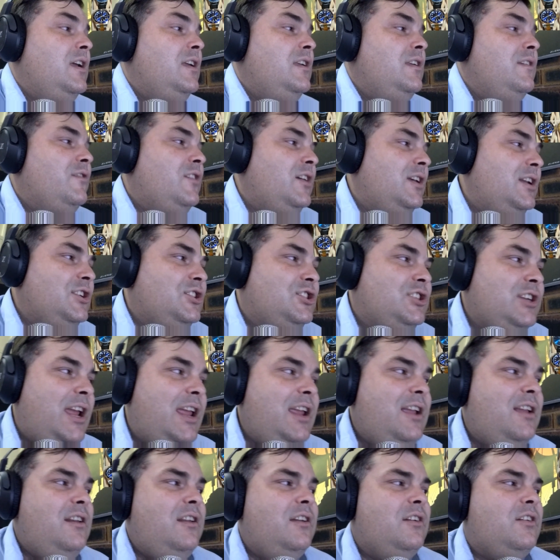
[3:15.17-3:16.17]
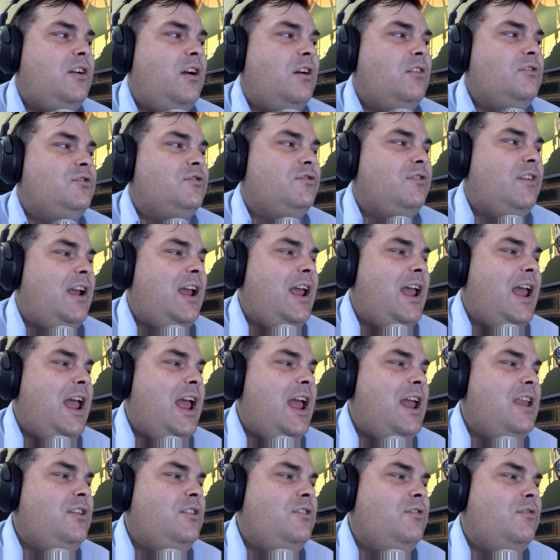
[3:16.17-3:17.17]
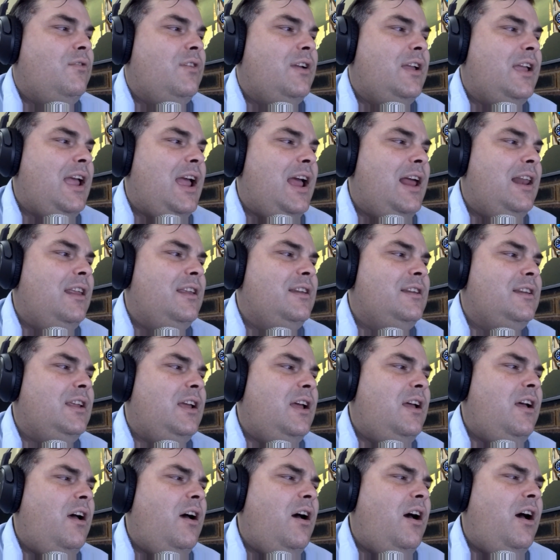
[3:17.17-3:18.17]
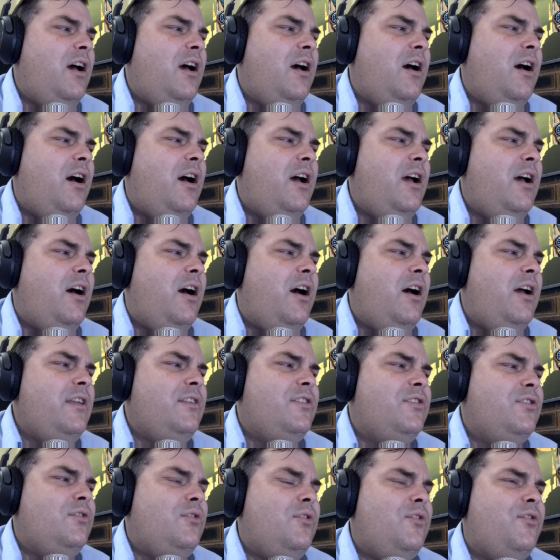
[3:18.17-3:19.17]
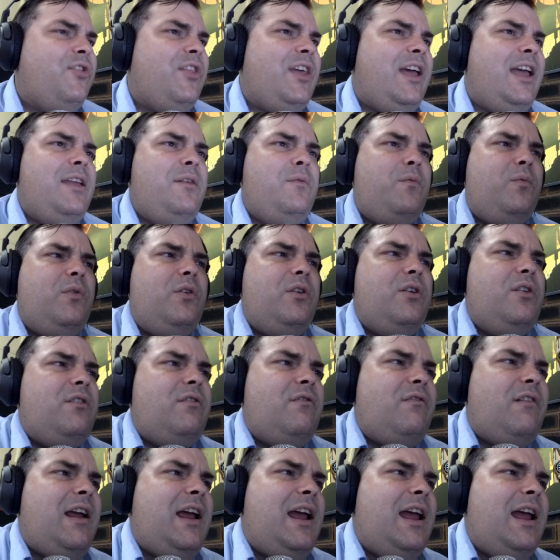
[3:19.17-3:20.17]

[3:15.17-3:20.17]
You've got a Jaeger LeCoultre annual calendar. I thought they were